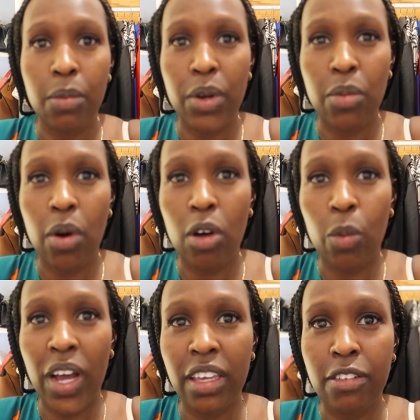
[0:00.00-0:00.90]
when we were
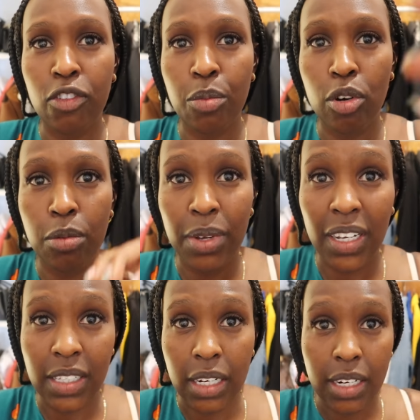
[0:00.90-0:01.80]
all working from home,
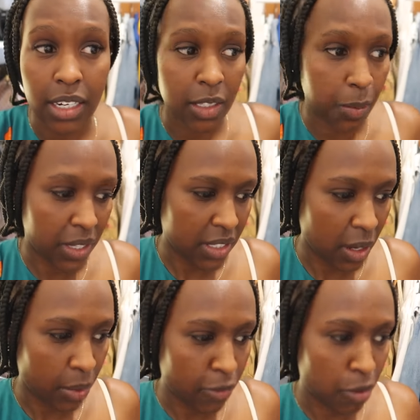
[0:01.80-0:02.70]
because I needed space
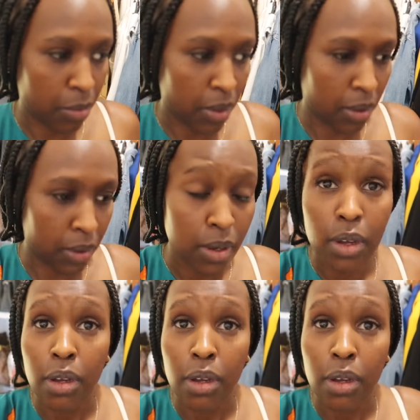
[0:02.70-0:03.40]
away from the